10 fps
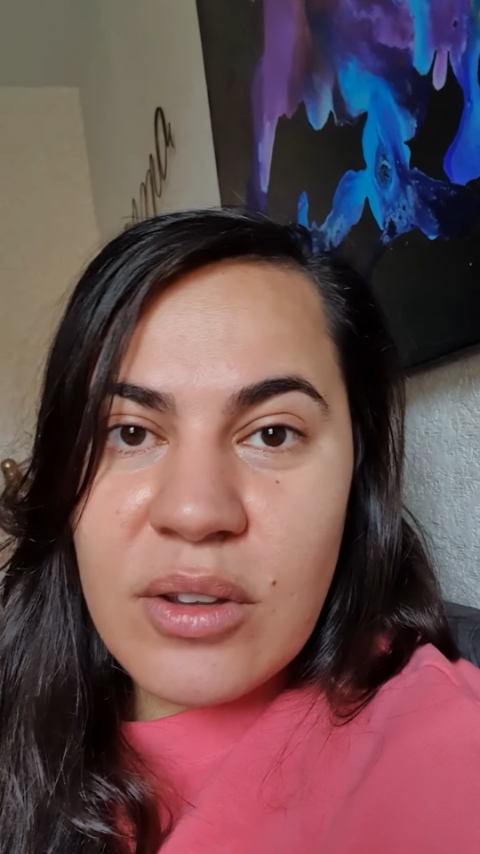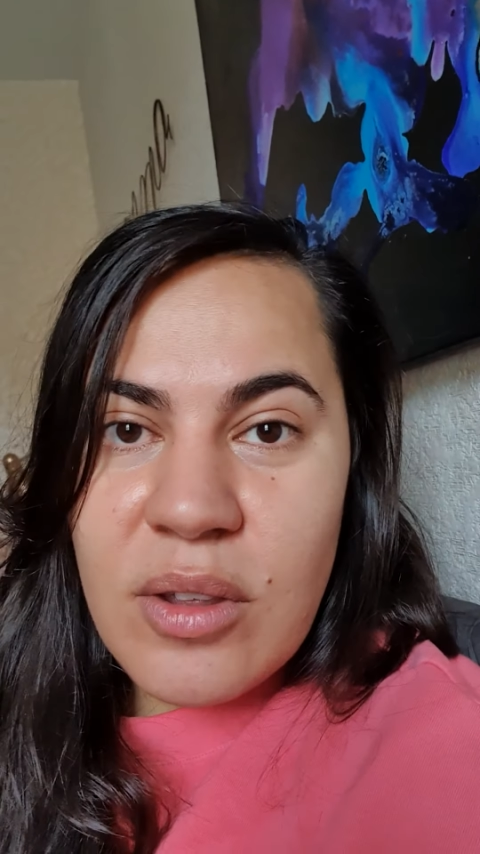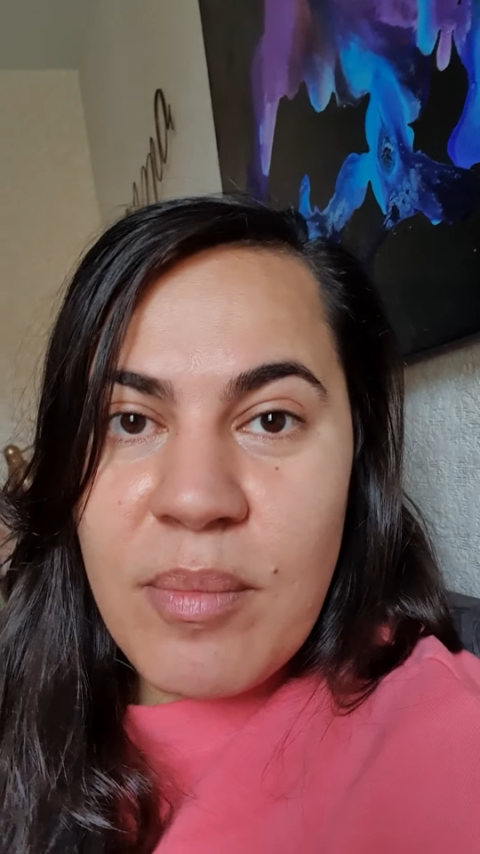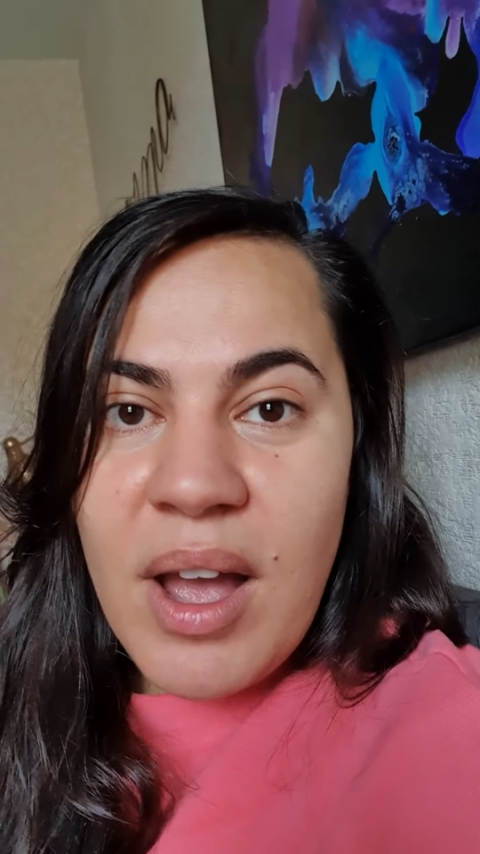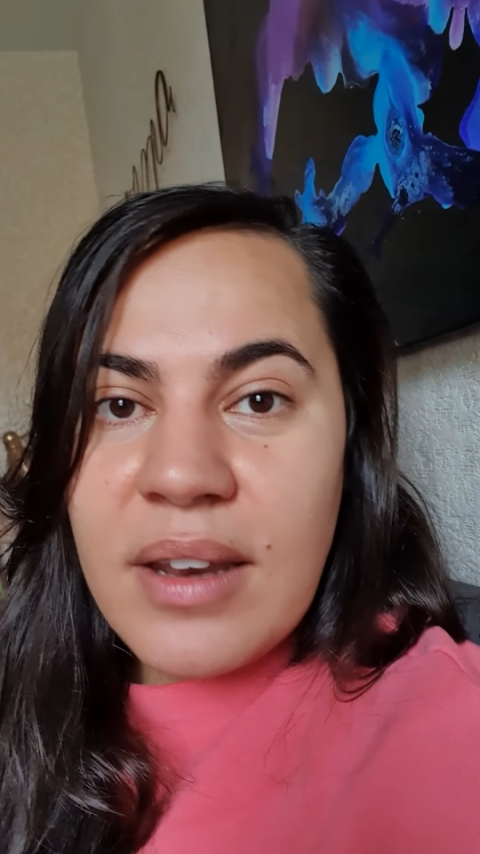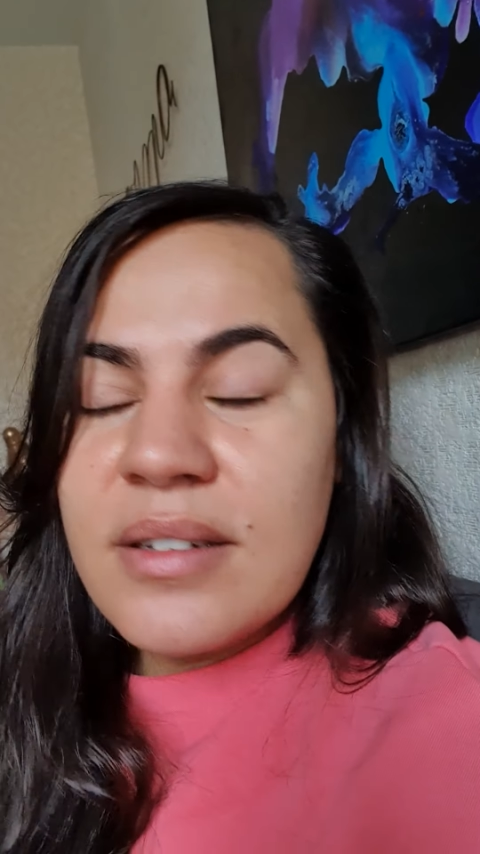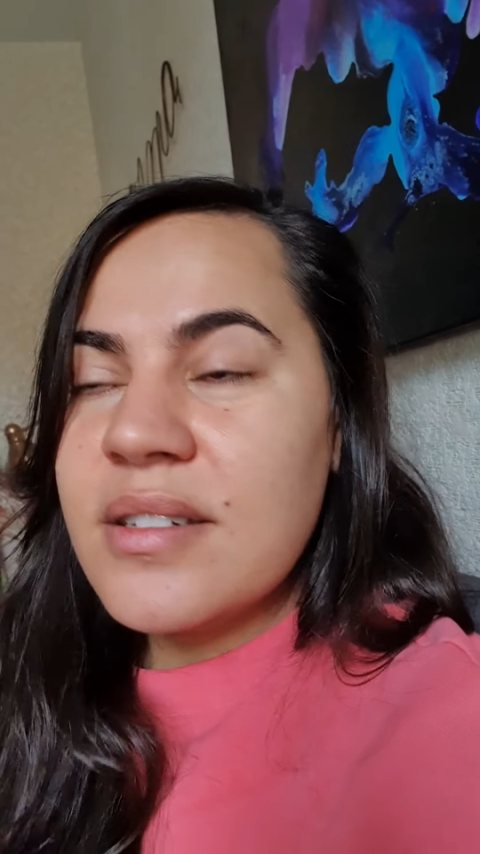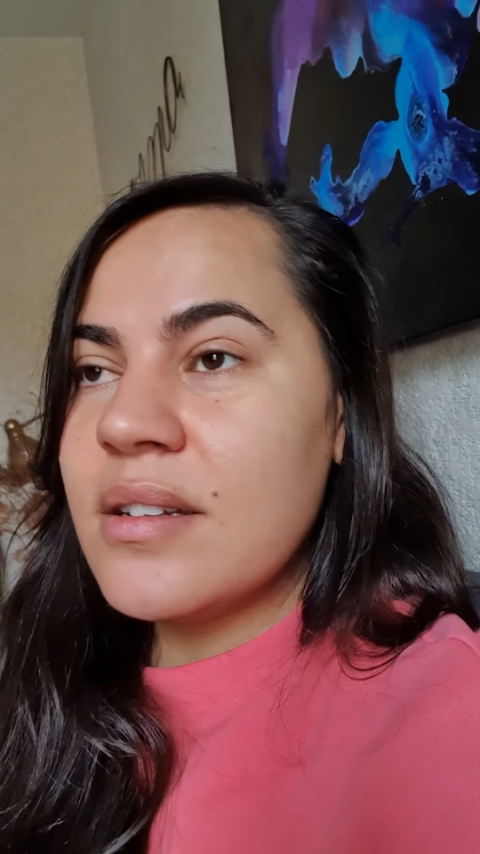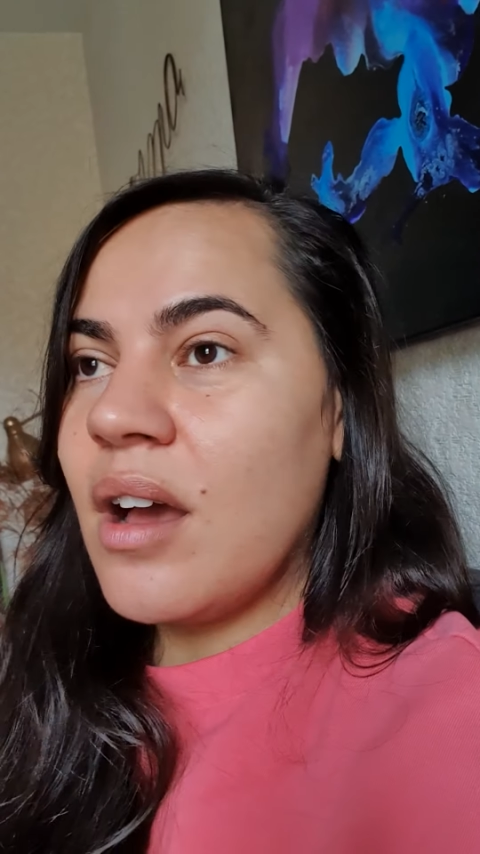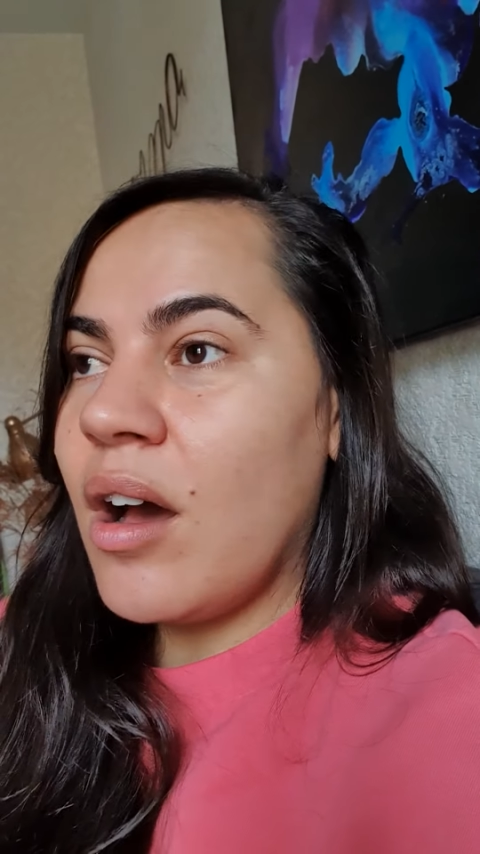the
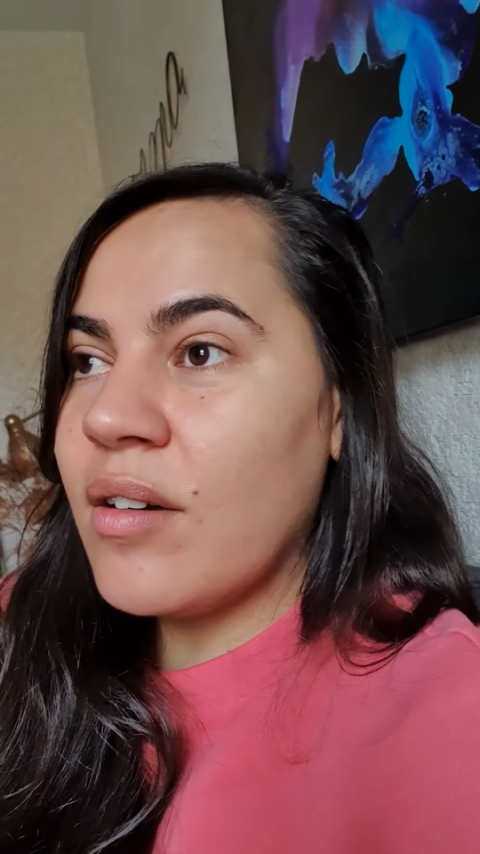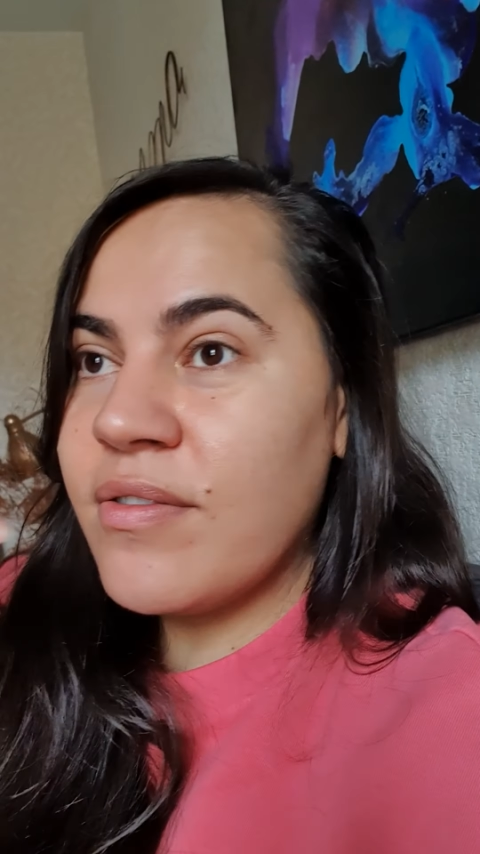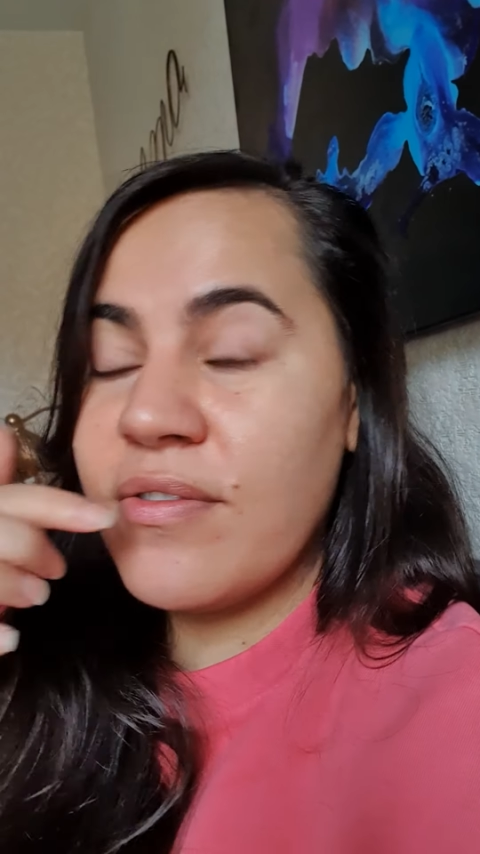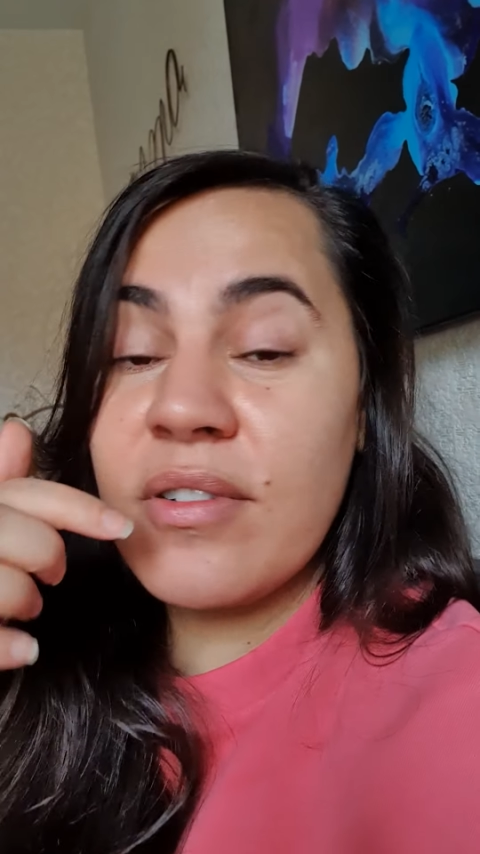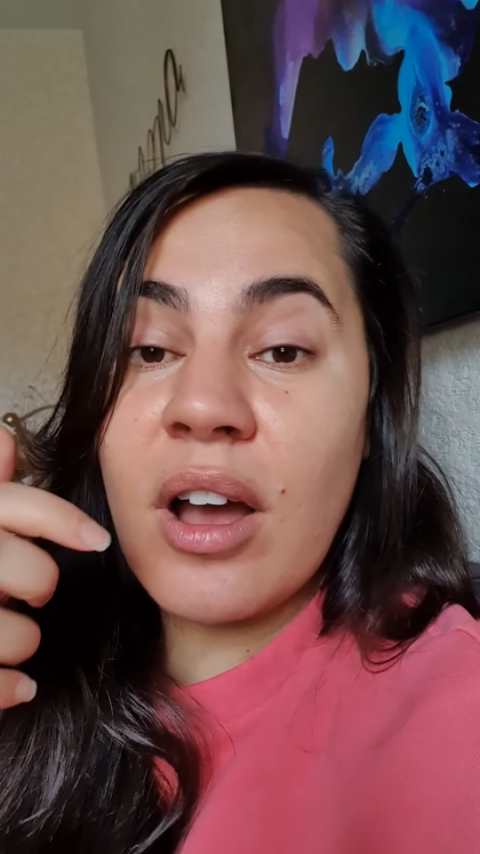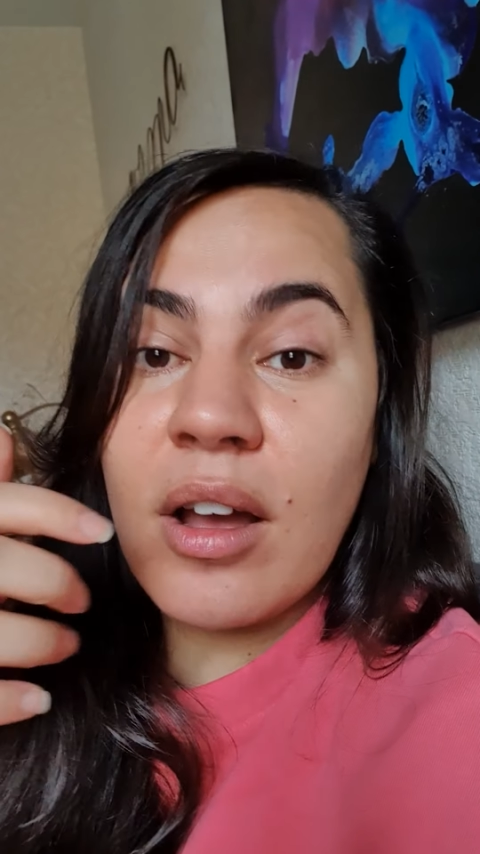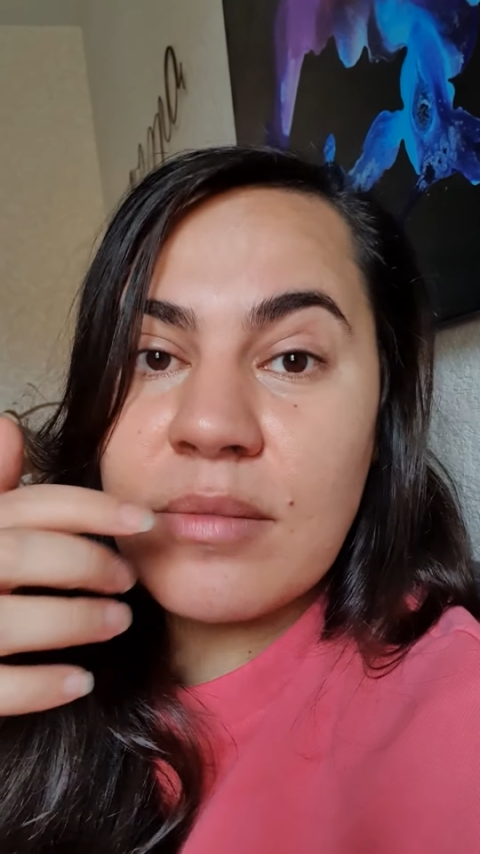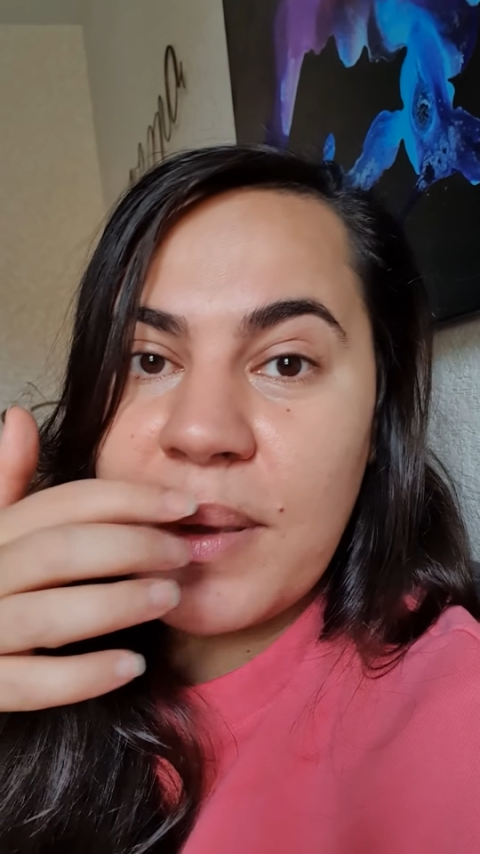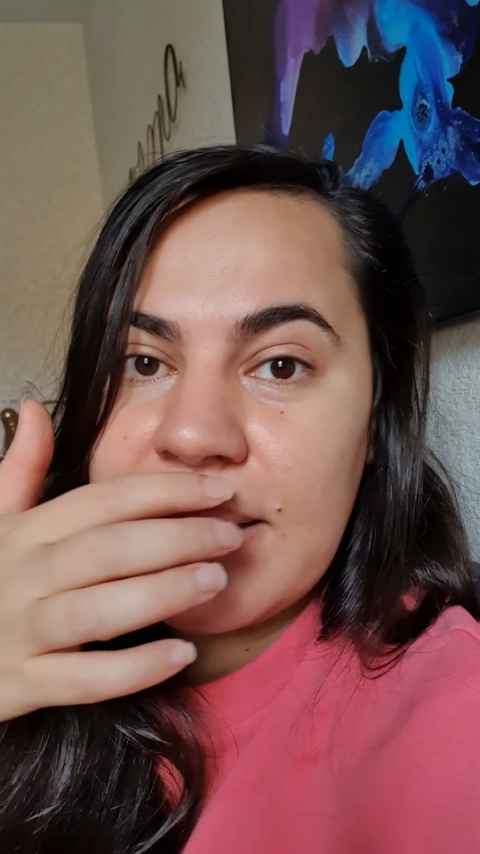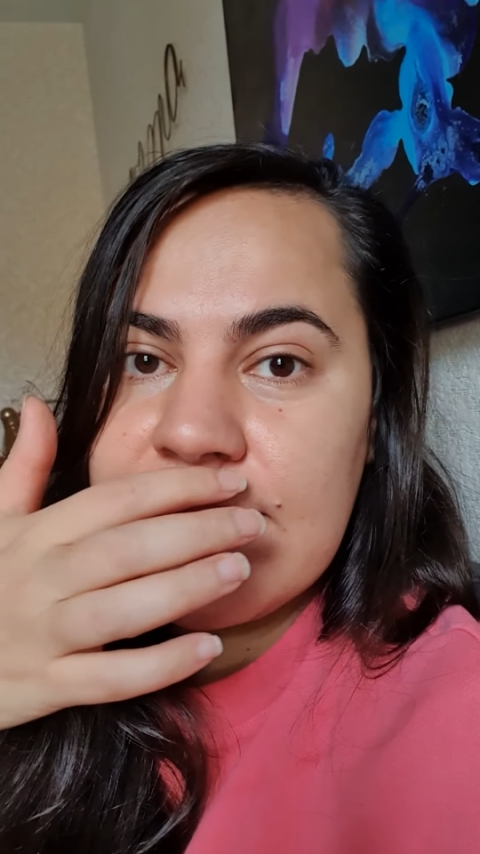mind of
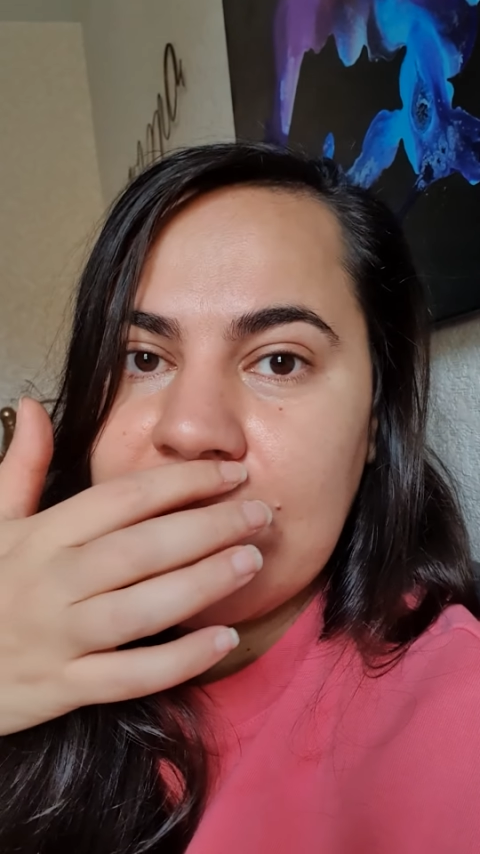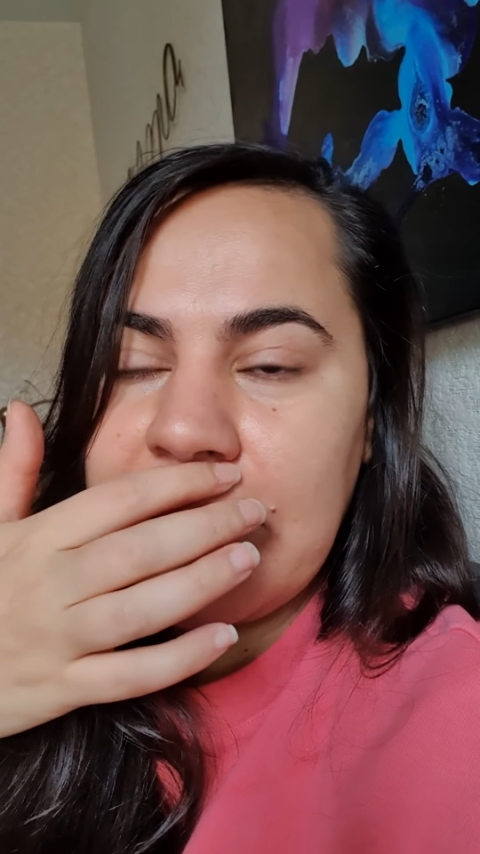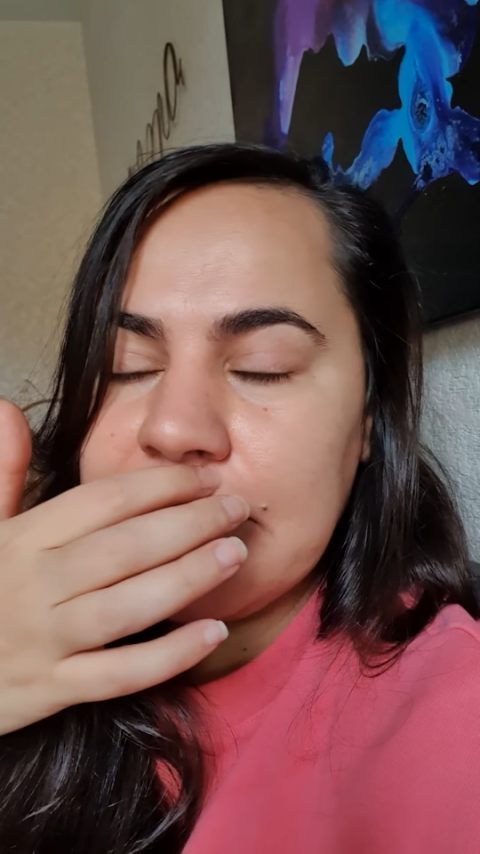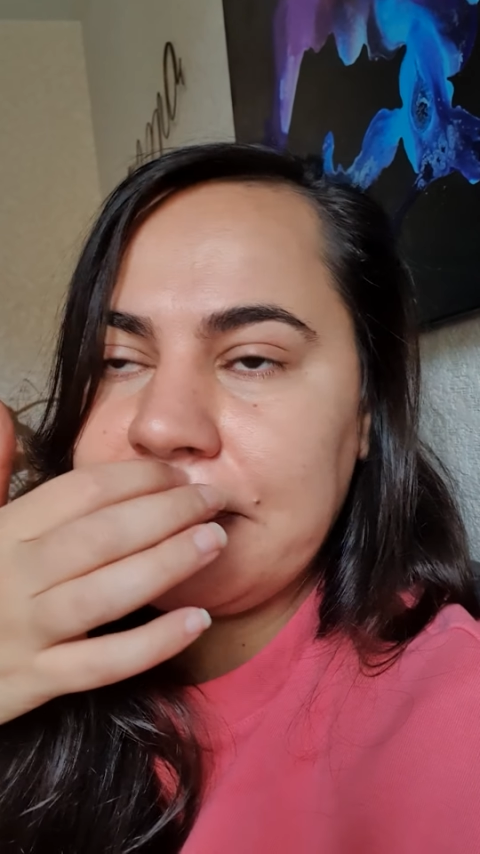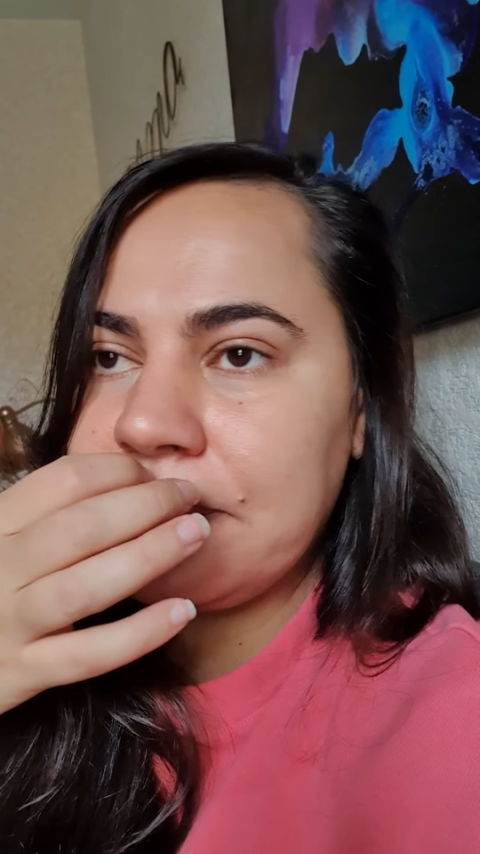God basically